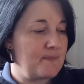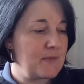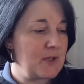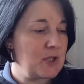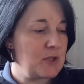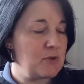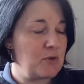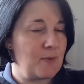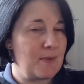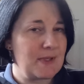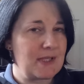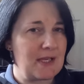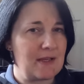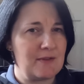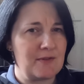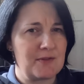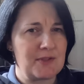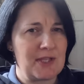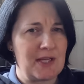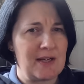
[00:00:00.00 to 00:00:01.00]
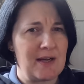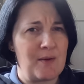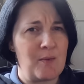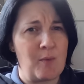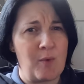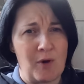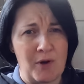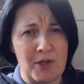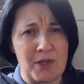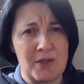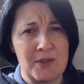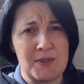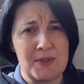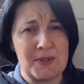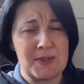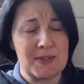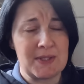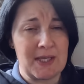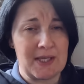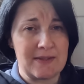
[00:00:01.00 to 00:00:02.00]
because you almost get looked at like, what are you
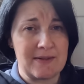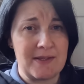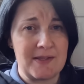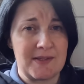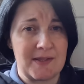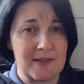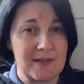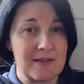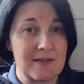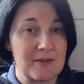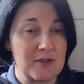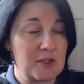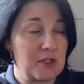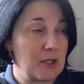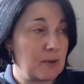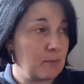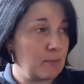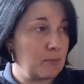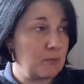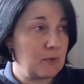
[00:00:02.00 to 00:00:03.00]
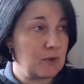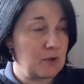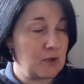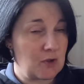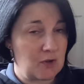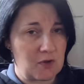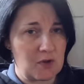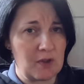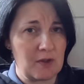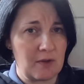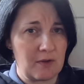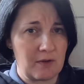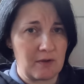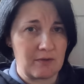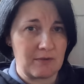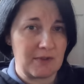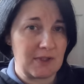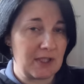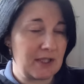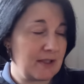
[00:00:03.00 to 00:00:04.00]
doing down this end of the gym? You're just a,
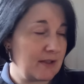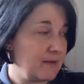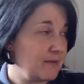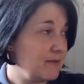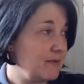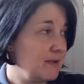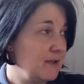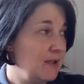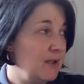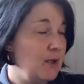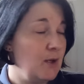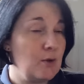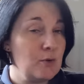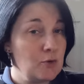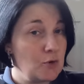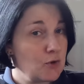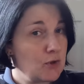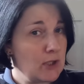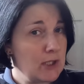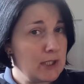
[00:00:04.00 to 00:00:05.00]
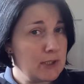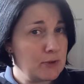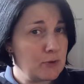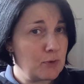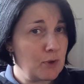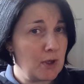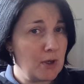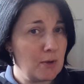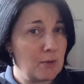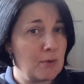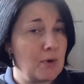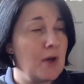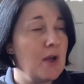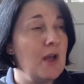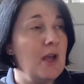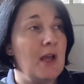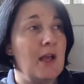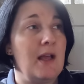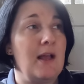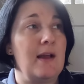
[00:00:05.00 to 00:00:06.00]
you know, just a little girl.
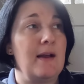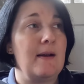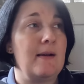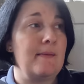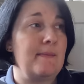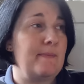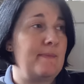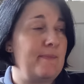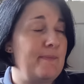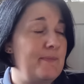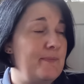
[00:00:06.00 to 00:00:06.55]
Yeah,